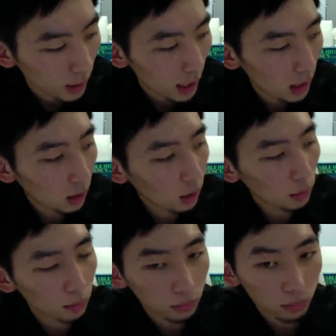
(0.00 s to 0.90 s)

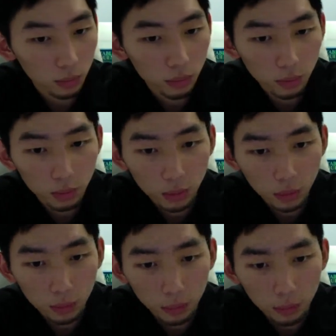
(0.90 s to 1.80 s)
Our
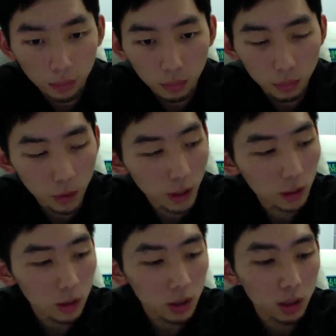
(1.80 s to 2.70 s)

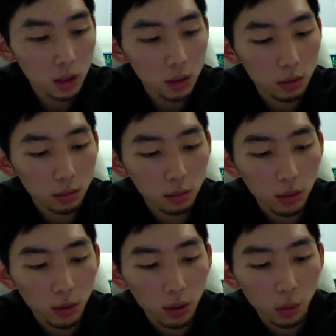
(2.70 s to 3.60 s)
products
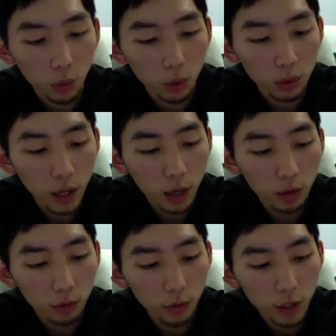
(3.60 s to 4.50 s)
won't
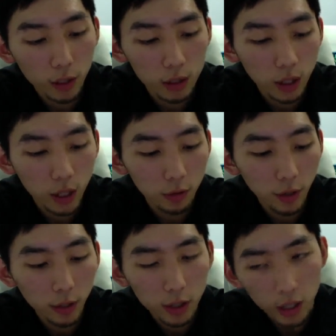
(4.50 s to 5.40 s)
have any side
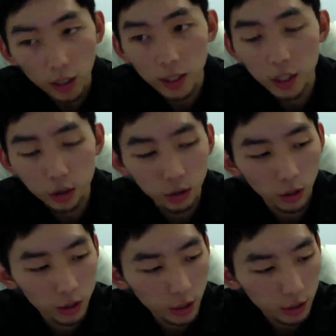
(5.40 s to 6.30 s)
effects unless you're
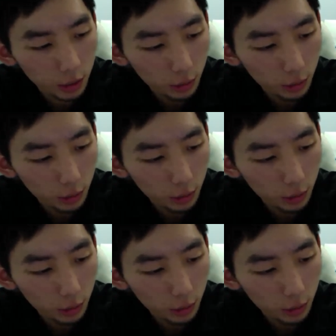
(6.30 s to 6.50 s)
allergic to